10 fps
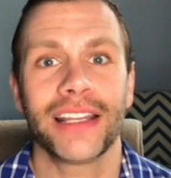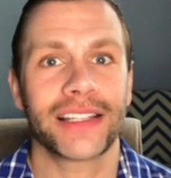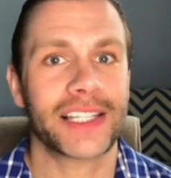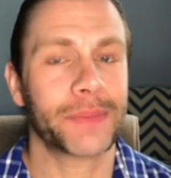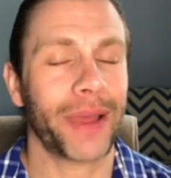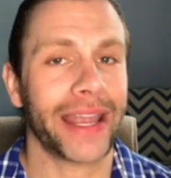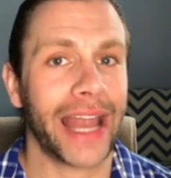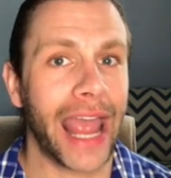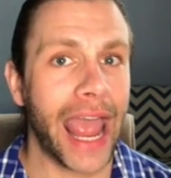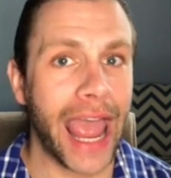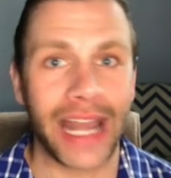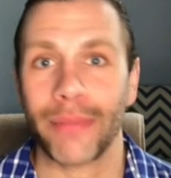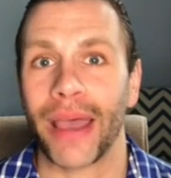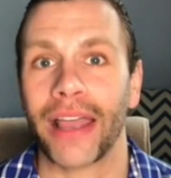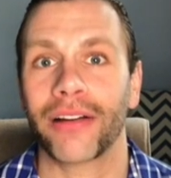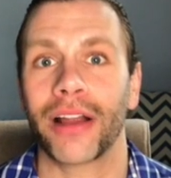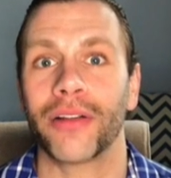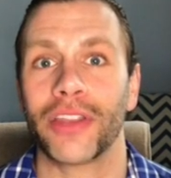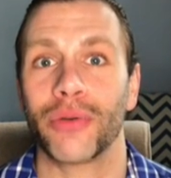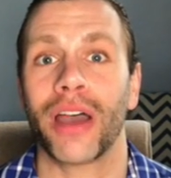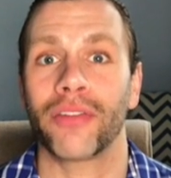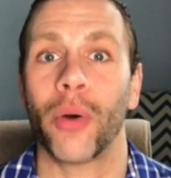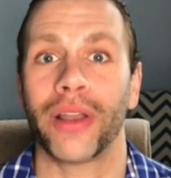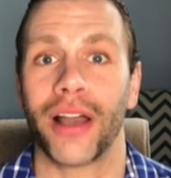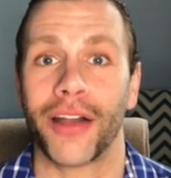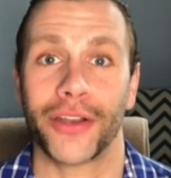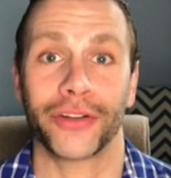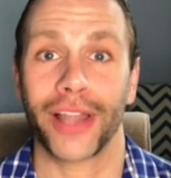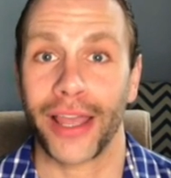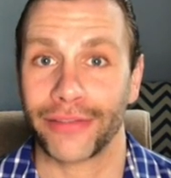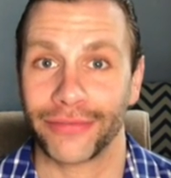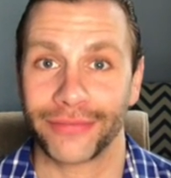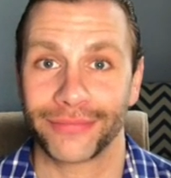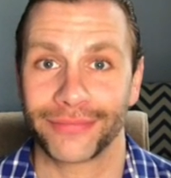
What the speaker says: despite any background that you have going on in your life.